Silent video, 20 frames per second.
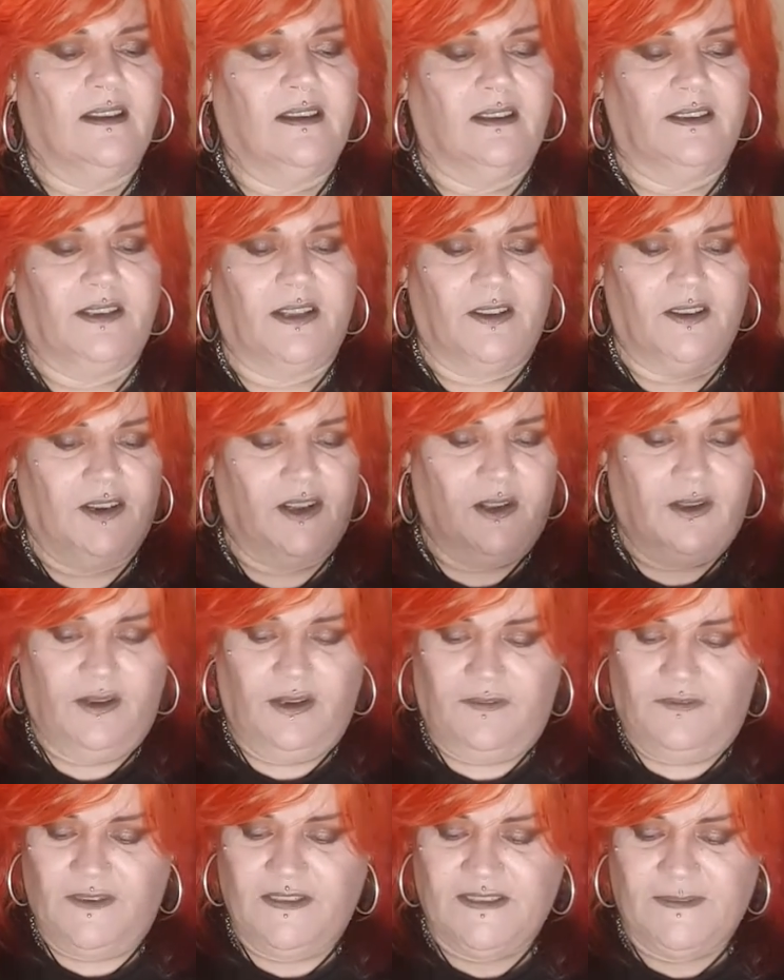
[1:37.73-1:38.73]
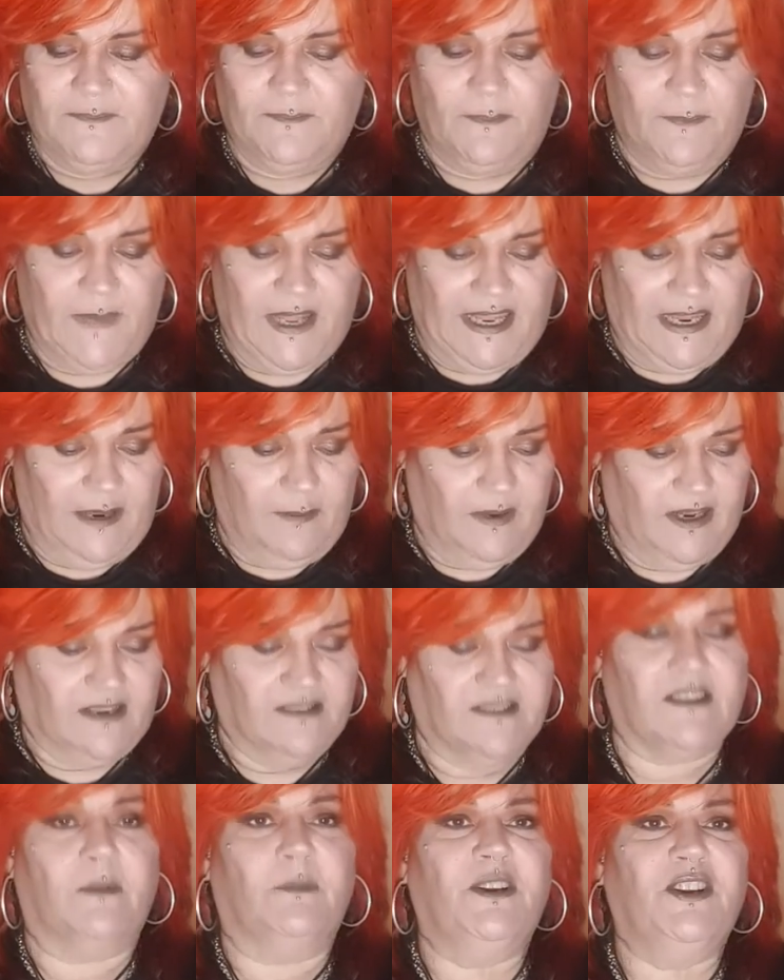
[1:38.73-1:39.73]
I don't know if it's me
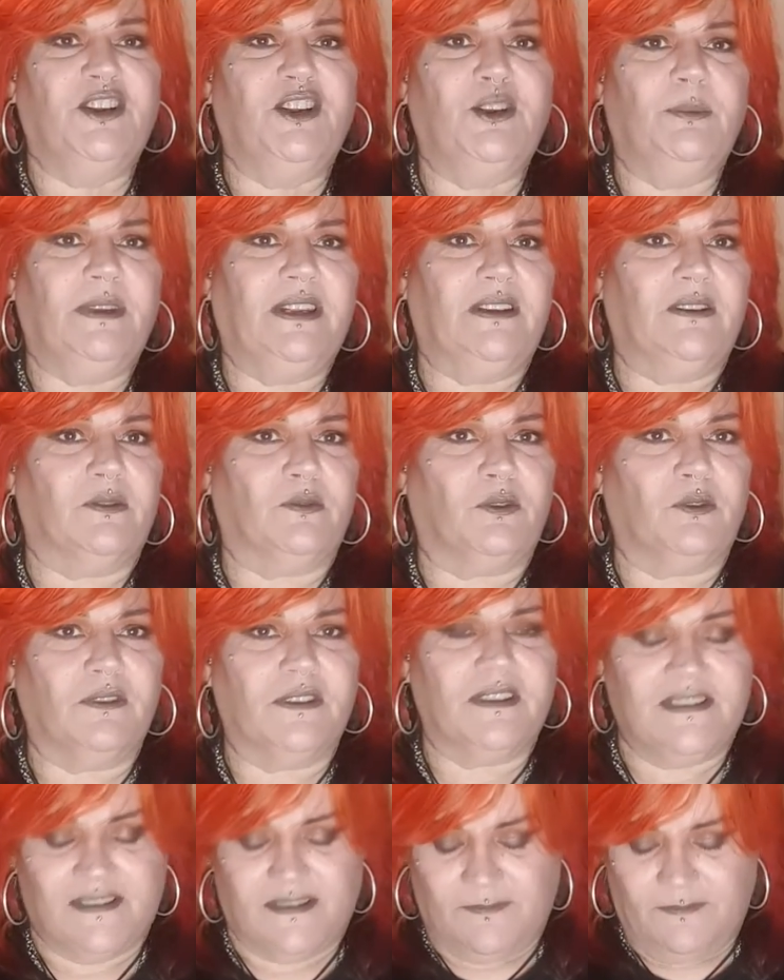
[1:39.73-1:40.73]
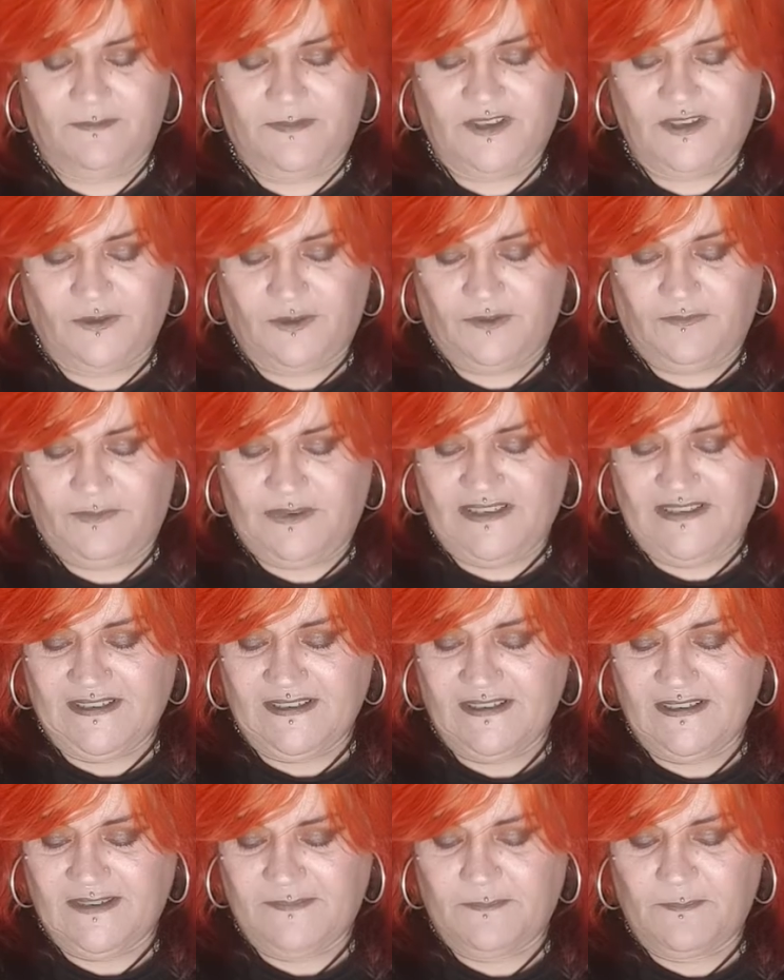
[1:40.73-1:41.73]
because I'm a newbie at all this sort of
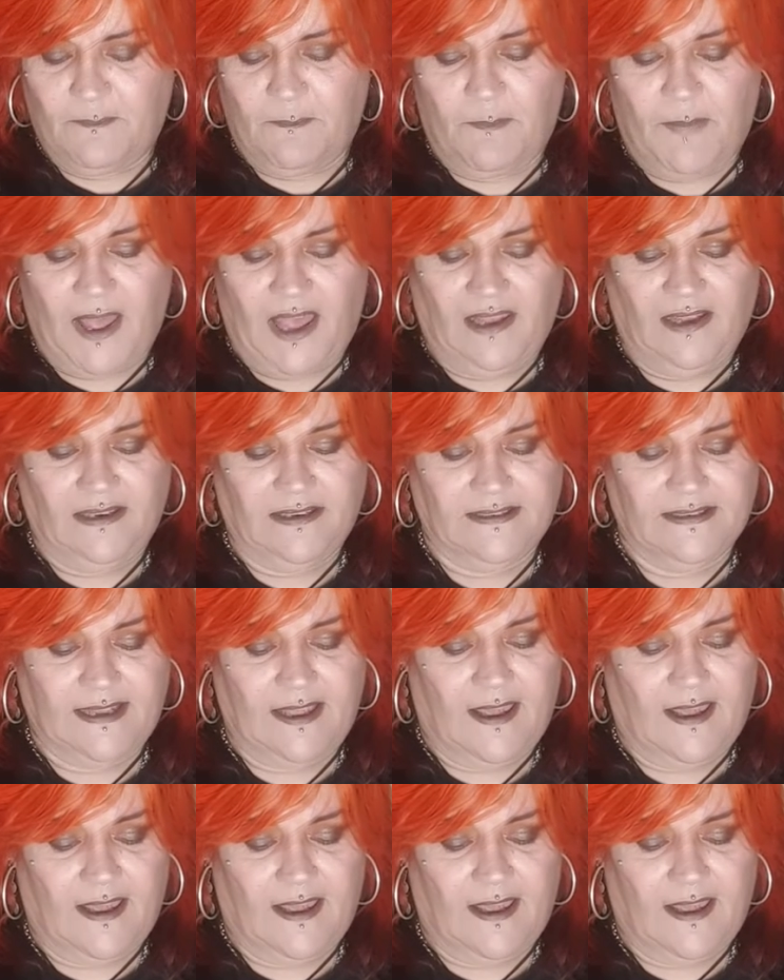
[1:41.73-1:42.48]
business, but